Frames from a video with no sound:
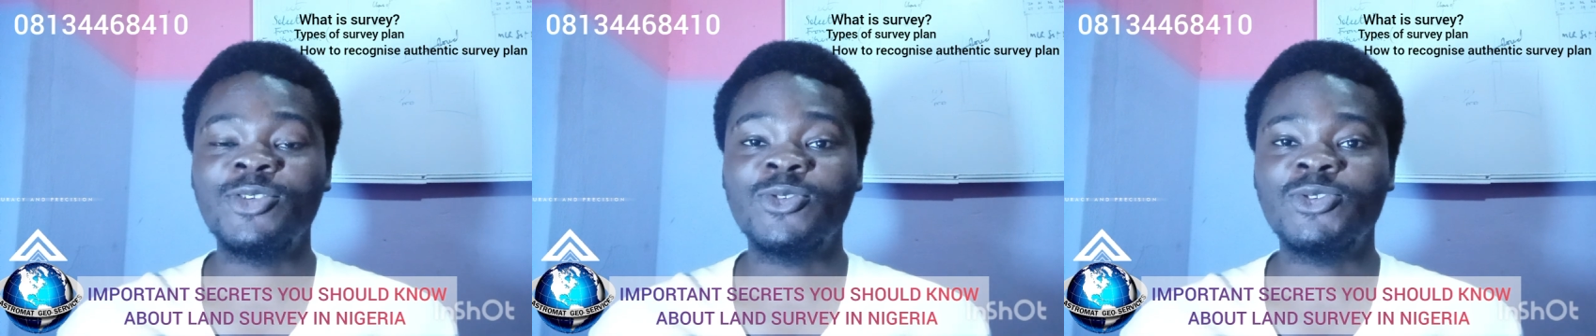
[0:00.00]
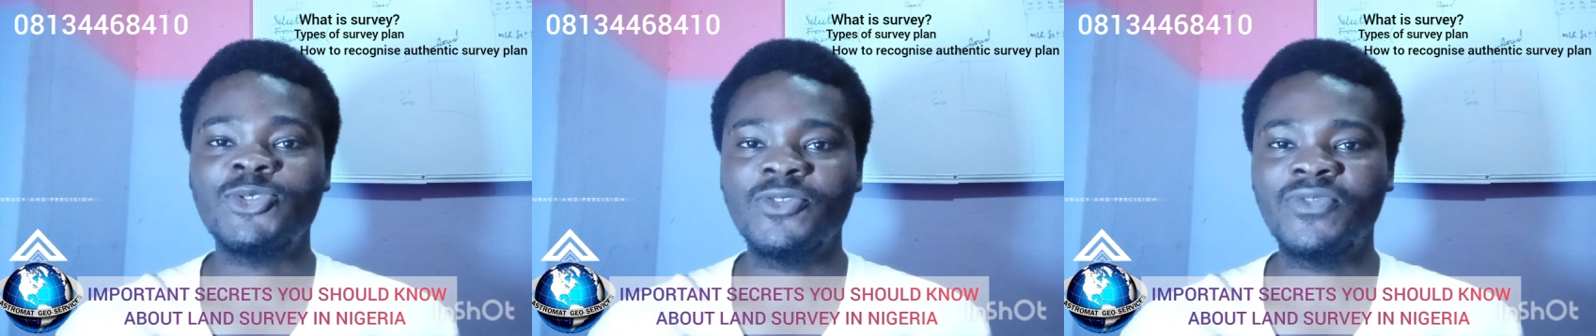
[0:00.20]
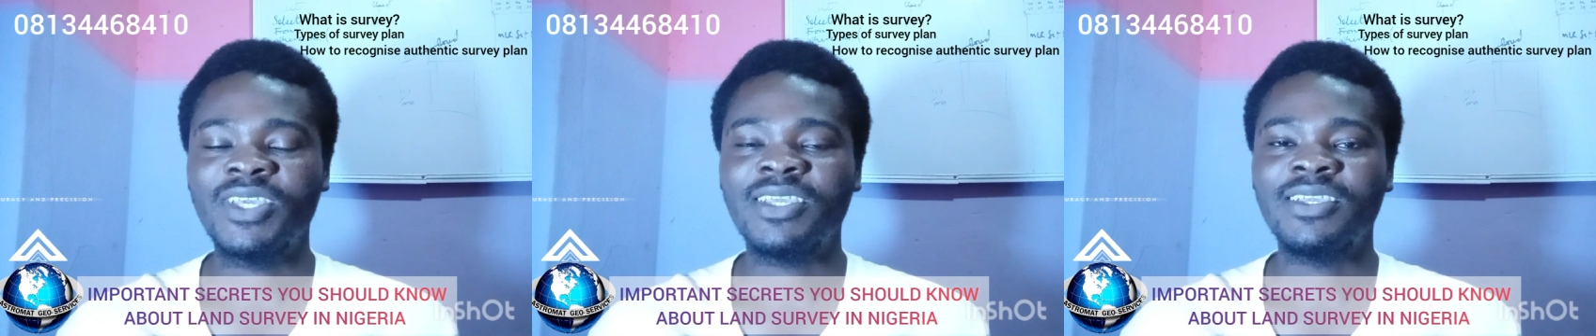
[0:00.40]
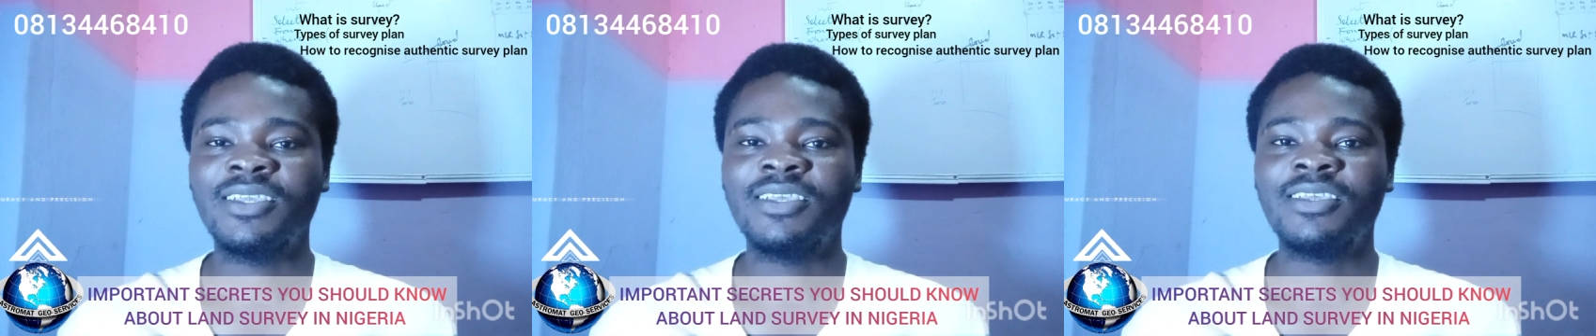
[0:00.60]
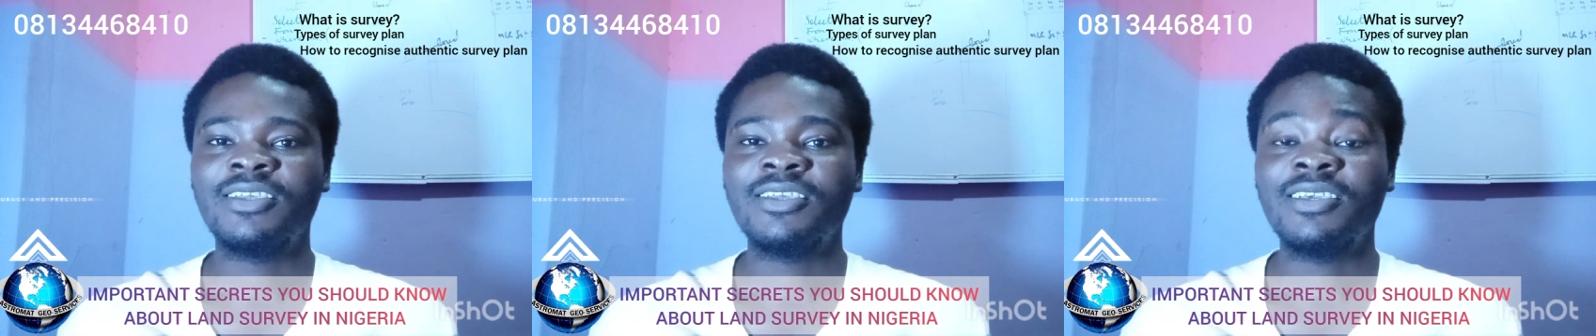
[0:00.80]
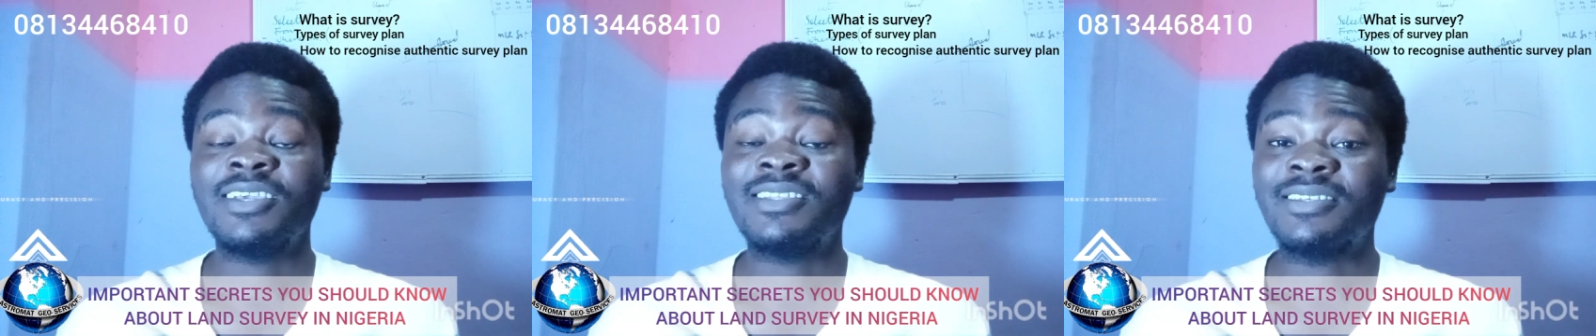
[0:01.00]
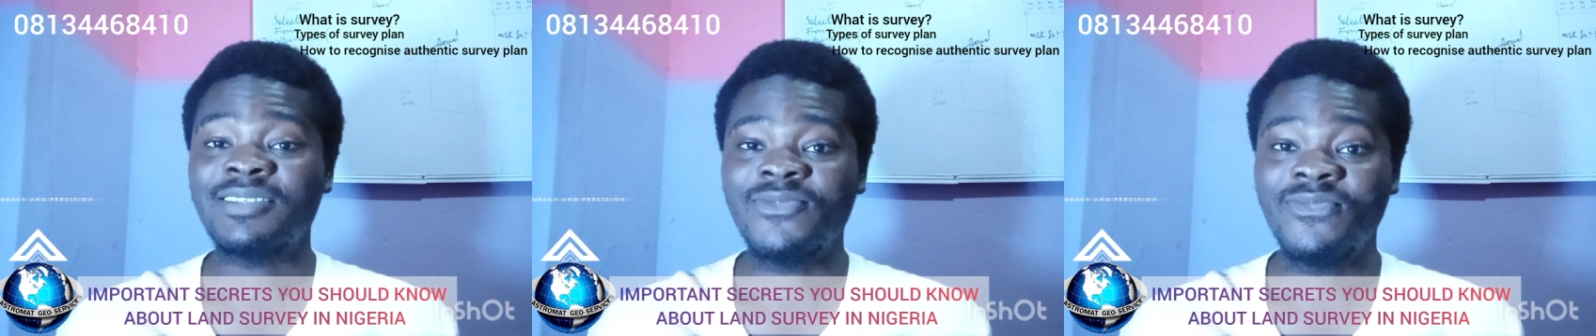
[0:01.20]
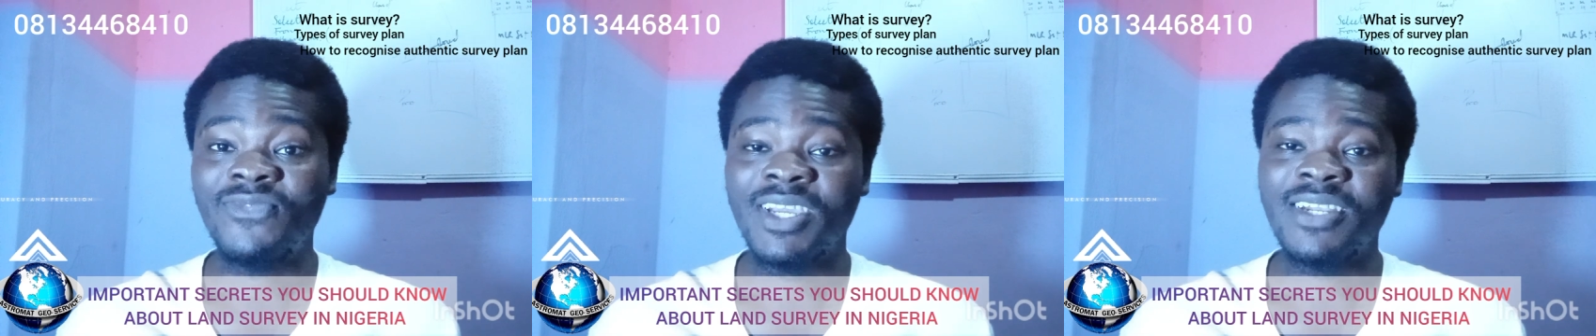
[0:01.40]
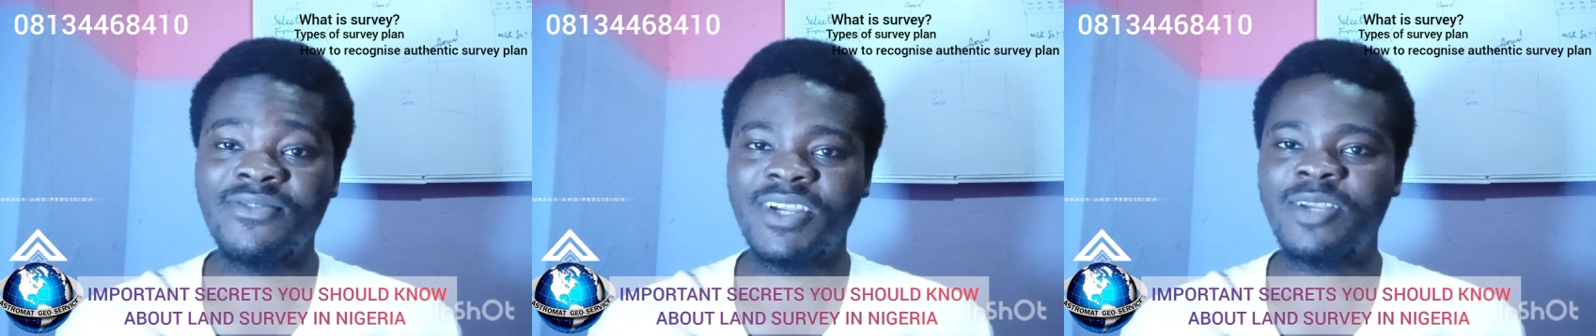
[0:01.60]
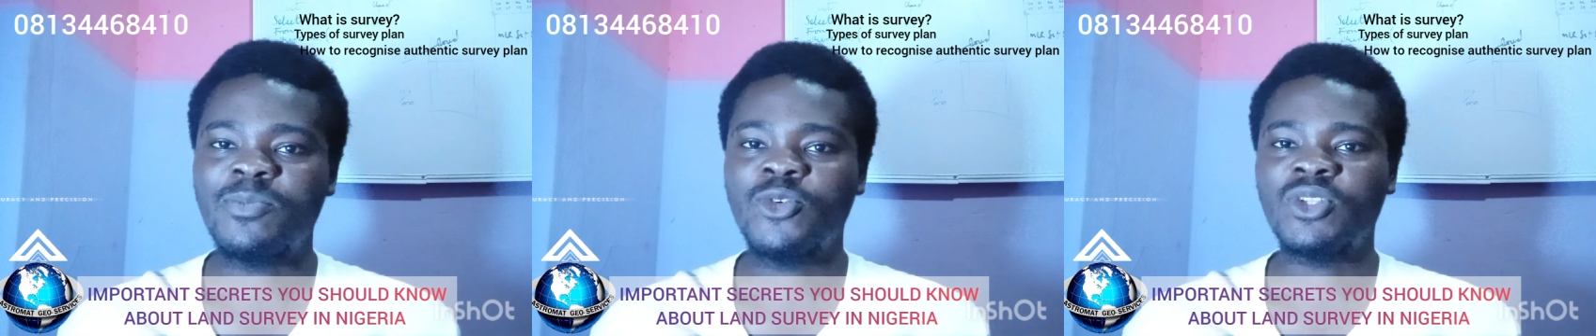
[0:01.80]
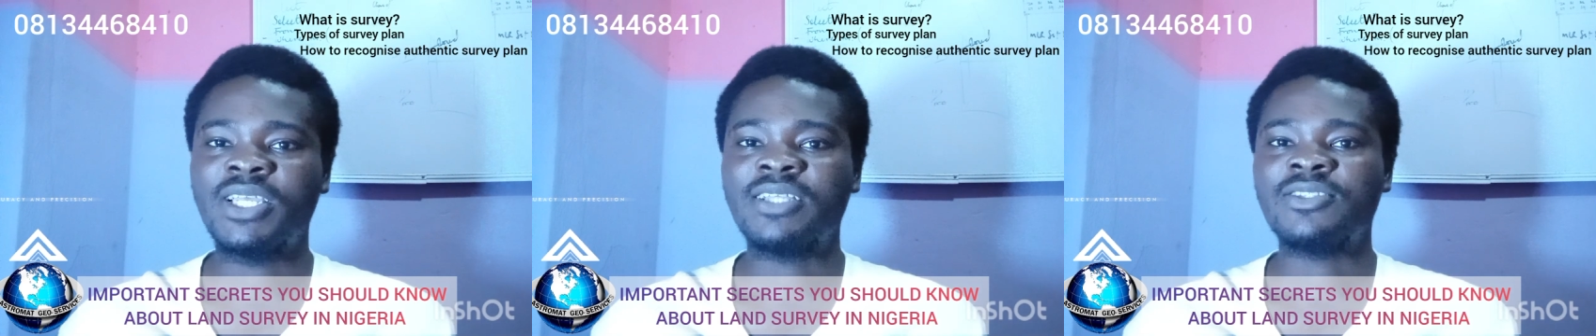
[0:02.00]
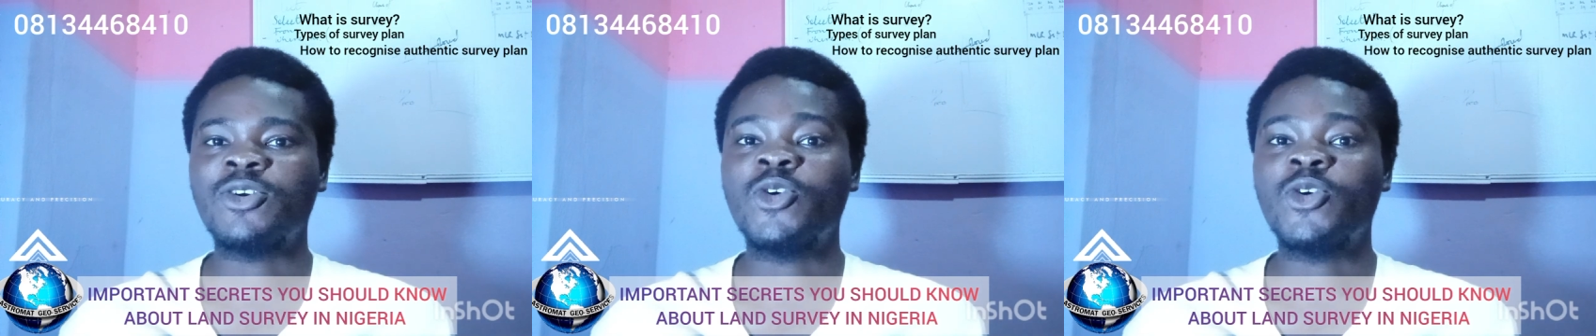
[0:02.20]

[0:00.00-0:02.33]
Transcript: survey. It is very, very important.